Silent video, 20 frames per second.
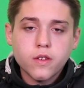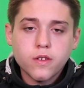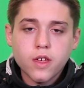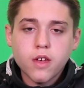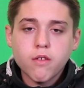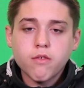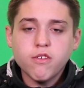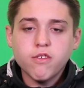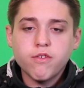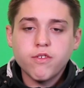
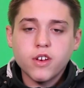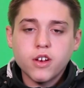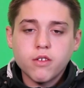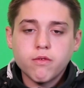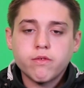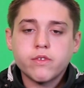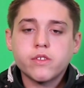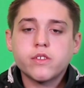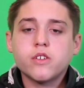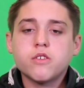everything in
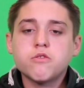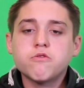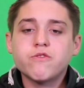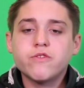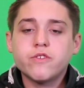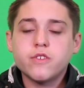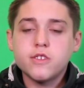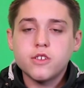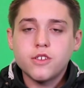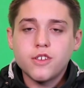
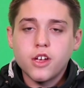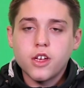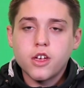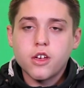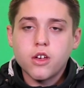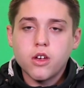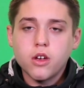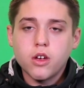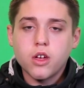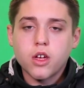photography is
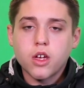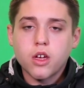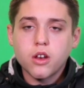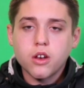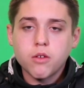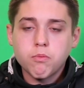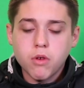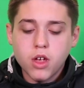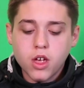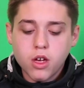like, it
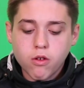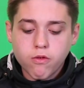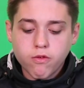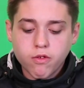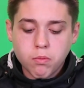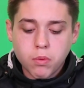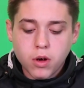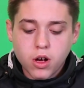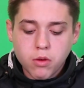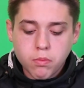can be
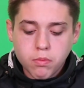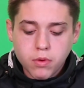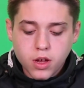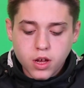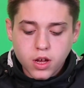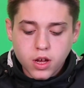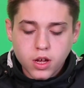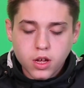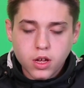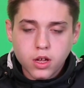over
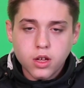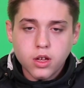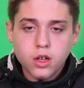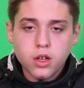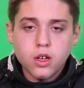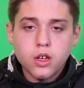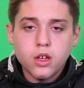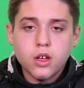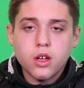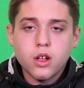poppy,
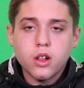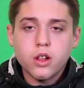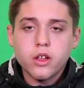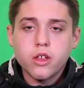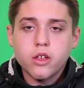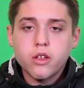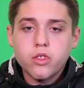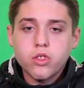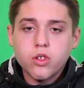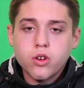
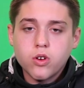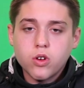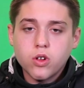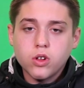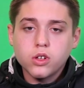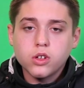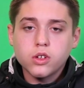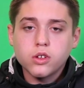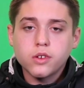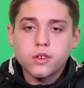like the
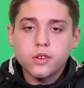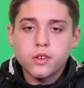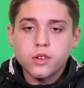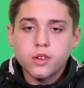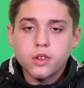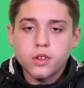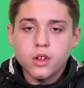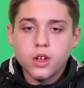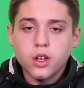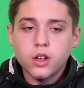colours,
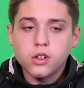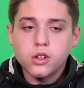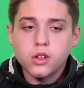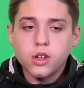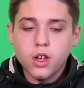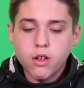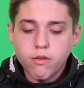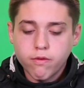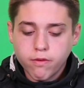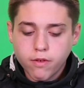and
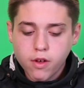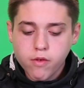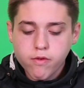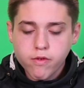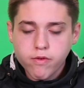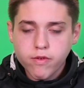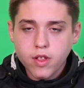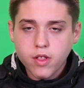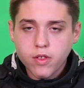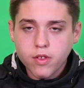if
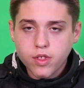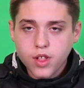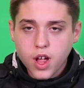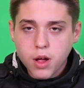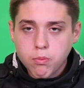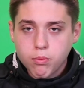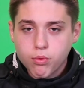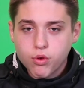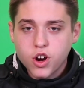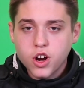everything's
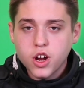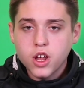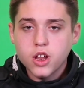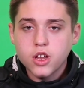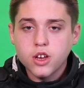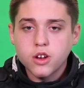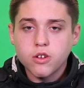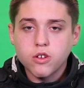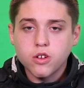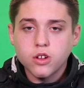dead bright in
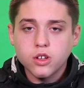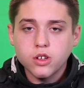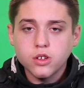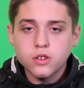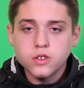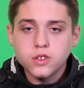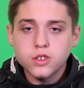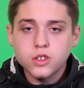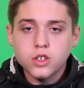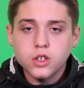your
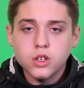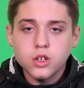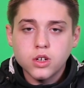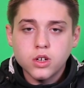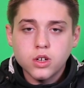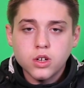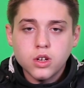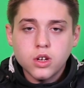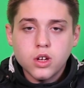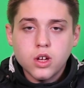colours,
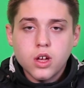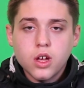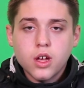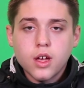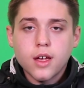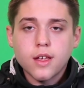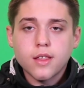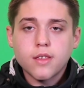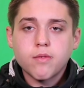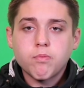
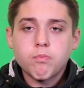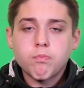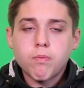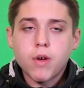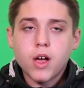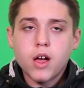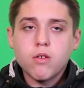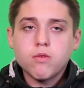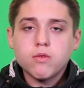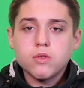it's
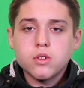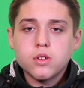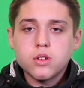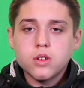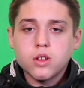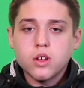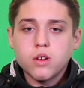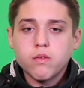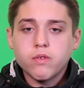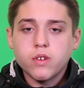bound to
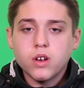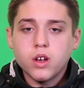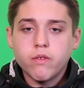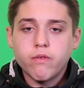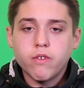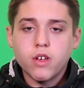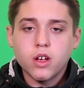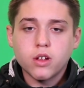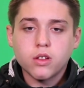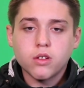have an
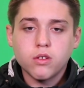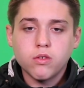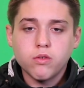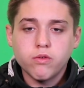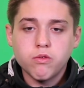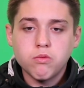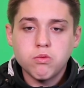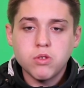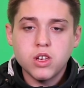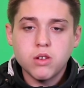effect on
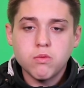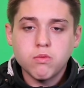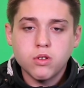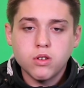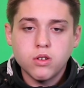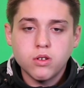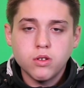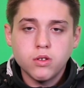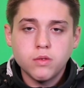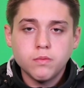other
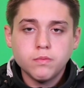people.